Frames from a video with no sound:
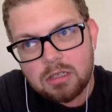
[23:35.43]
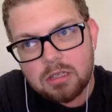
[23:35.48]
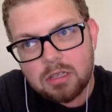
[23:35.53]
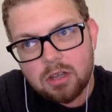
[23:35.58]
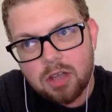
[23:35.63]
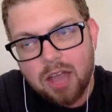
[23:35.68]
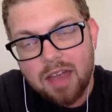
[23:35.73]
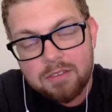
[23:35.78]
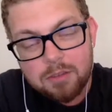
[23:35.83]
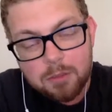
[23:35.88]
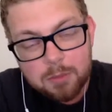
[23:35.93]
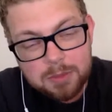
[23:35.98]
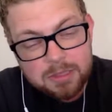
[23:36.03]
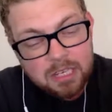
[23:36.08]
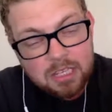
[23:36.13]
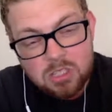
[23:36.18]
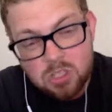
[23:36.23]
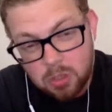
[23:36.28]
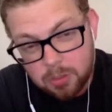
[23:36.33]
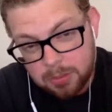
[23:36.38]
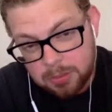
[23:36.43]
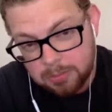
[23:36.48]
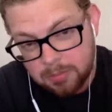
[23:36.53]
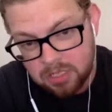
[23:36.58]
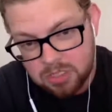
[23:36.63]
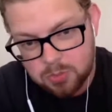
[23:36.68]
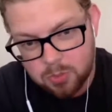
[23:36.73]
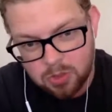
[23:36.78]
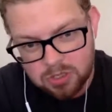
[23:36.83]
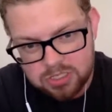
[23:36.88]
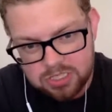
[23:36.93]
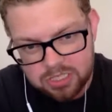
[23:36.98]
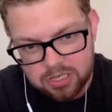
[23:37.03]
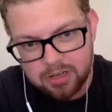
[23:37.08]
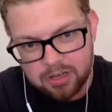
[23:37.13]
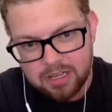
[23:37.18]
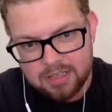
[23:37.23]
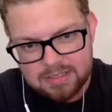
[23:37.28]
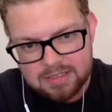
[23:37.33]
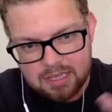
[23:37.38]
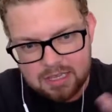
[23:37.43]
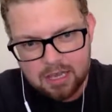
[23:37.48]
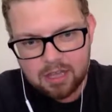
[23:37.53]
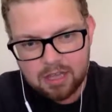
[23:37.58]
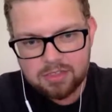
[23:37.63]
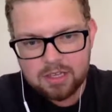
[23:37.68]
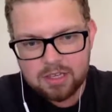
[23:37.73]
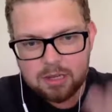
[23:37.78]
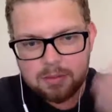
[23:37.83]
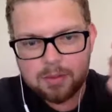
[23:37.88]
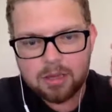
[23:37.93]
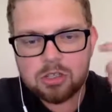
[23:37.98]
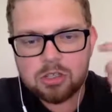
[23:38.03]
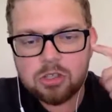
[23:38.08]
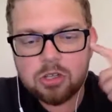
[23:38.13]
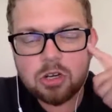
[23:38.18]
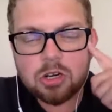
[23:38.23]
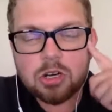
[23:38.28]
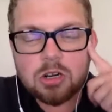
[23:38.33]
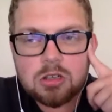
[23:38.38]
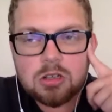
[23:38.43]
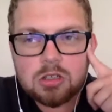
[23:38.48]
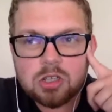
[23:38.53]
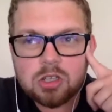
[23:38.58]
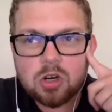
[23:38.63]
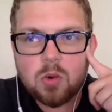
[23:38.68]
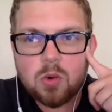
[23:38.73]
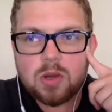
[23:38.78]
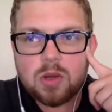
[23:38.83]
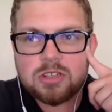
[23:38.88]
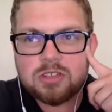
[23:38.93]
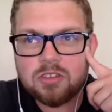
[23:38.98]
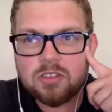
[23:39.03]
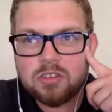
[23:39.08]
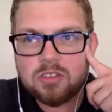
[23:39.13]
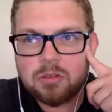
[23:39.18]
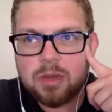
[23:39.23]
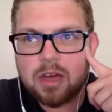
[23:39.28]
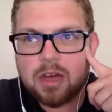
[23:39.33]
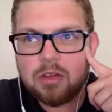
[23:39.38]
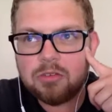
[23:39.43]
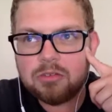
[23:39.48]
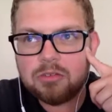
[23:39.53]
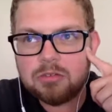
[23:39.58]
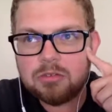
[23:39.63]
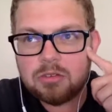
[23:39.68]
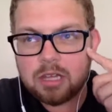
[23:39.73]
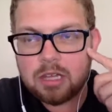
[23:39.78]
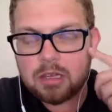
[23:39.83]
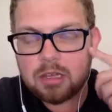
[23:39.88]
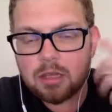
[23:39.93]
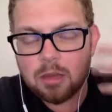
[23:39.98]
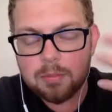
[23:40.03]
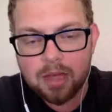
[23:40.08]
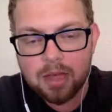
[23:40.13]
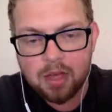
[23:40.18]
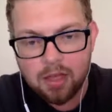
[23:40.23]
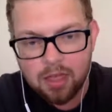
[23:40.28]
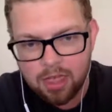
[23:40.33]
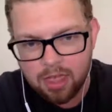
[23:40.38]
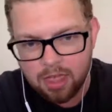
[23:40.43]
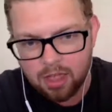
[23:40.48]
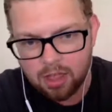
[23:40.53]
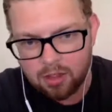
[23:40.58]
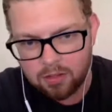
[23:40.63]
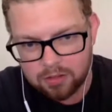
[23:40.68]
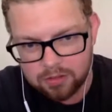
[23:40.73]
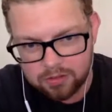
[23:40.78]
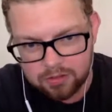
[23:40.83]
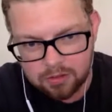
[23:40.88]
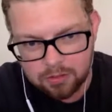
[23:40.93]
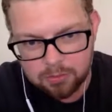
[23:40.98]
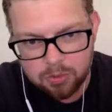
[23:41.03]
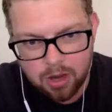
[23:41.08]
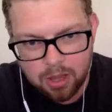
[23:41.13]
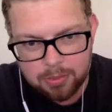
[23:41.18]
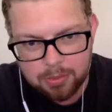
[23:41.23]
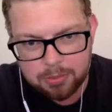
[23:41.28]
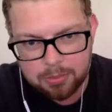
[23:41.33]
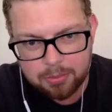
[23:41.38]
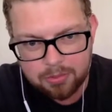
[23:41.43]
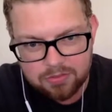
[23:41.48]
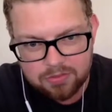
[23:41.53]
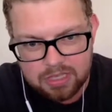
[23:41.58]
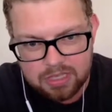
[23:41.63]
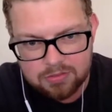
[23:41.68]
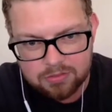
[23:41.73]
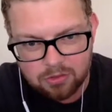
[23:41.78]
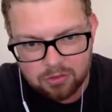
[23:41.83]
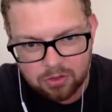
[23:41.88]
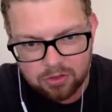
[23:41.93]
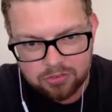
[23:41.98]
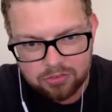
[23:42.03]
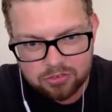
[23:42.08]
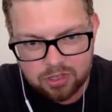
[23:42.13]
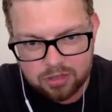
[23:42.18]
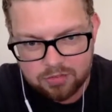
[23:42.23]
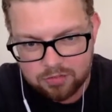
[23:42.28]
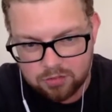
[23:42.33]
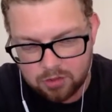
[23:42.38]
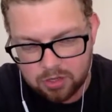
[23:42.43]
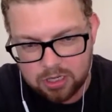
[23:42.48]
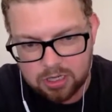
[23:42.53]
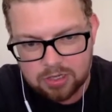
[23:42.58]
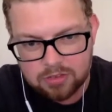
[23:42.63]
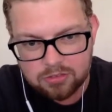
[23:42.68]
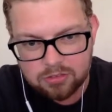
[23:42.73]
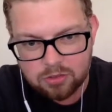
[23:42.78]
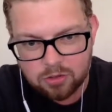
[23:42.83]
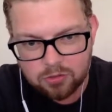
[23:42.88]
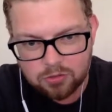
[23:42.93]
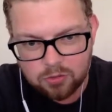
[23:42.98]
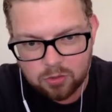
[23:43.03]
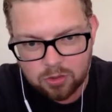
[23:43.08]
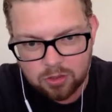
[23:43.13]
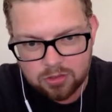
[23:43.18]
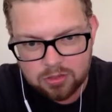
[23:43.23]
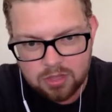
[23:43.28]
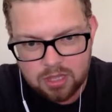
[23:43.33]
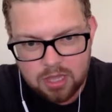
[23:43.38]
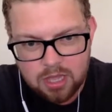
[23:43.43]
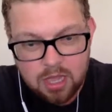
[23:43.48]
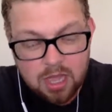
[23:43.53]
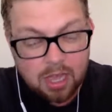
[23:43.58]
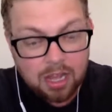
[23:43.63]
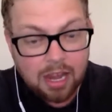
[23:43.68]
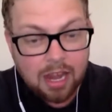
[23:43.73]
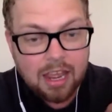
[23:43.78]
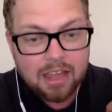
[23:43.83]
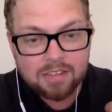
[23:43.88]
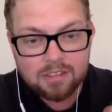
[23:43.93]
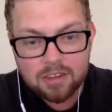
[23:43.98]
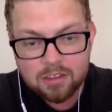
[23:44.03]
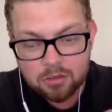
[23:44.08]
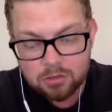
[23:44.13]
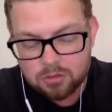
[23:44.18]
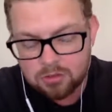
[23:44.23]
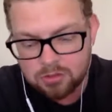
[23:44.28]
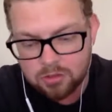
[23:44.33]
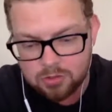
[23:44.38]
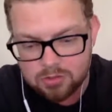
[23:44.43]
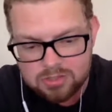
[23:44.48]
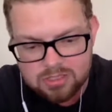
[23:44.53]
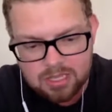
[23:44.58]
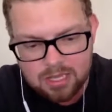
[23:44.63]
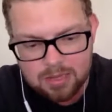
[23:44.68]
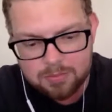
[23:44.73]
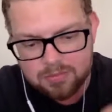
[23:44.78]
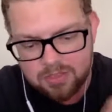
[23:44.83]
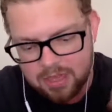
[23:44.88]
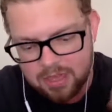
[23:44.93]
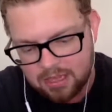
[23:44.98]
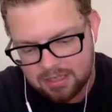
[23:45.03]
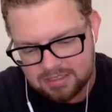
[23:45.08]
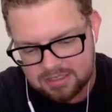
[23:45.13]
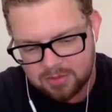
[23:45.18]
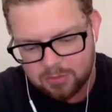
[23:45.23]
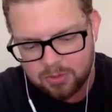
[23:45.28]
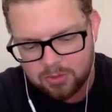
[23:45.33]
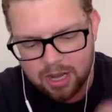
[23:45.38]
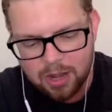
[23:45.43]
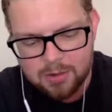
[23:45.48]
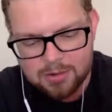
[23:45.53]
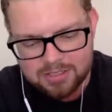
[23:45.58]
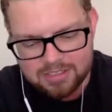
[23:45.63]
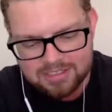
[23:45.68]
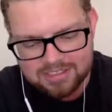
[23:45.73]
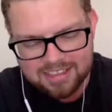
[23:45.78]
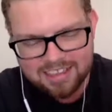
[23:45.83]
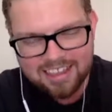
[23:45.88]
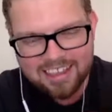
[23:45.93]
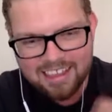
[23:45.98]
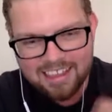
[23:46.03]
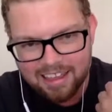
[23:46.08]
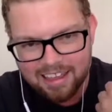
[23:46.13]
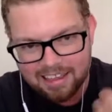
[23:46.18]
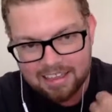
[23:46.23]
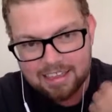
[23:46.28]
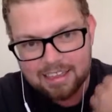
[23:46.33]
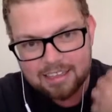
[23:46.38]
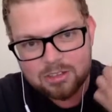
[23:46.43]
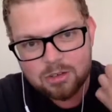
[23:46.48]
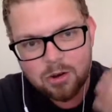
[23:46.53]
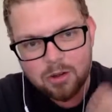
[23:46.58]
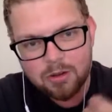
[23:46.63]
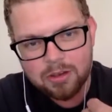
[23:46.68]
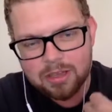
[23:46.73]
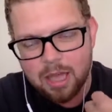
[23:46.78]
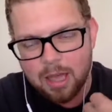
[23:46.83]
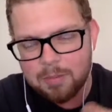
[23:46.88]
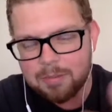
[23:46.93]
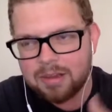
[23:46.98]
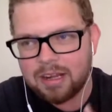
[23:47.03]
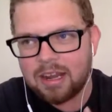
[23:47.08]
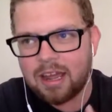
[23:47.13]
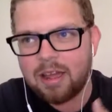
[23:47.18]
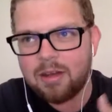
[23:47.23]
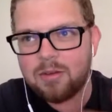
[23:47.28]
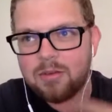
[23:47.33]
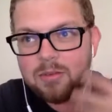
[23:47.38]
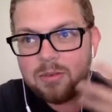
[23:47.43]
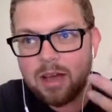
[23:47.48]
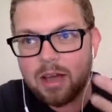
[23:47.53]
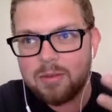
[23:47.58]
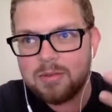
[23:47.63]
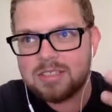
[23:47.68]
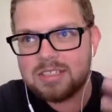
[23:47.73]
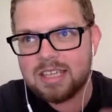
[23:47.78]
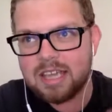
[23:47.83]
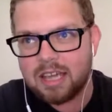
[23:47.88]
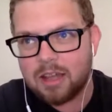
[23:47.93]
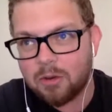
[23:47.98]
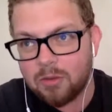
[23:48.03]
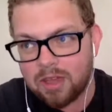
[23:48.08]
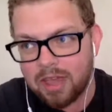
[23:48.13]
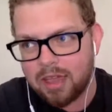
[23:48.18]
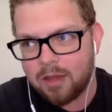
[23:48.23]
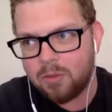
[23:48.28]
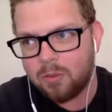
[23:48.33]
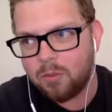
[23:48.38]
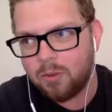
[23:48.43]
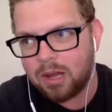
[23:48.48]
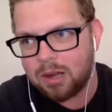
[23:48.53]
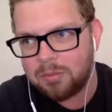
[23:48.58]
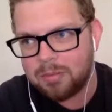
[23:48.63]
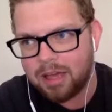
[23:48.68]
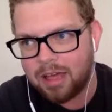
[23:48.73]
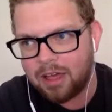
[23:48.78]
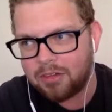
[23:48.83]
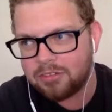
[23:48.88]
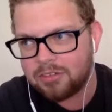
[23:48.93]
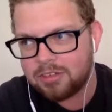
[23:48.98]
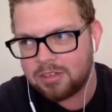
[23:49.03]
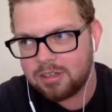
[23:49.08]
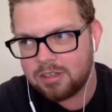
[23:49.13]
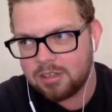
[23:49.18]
have the potential to be much more serious. I think about your questions about hell and the problem of evil and suffering and so forth. And I had those same things. And when I was a kid growing up, and I was saying, okay, what about,